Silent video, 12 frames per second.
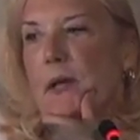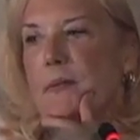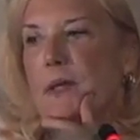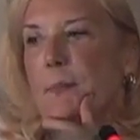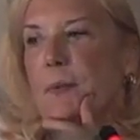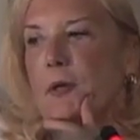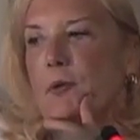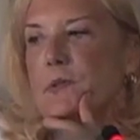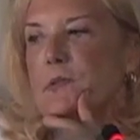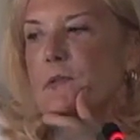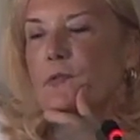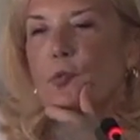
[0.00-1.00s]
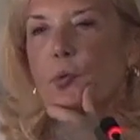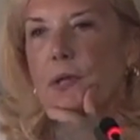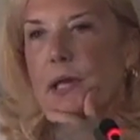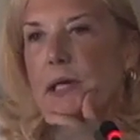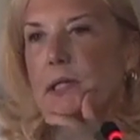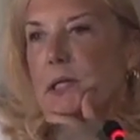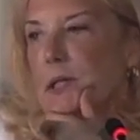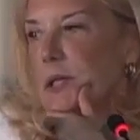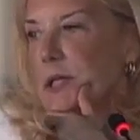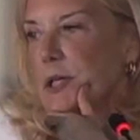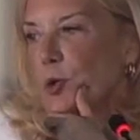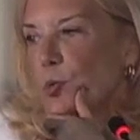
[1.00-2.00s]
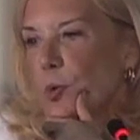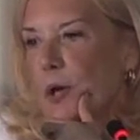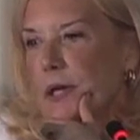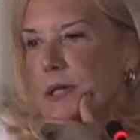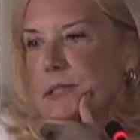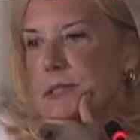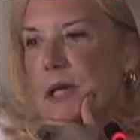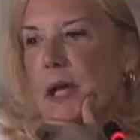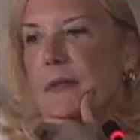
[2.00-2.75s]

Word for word: the appearance of creating legal rights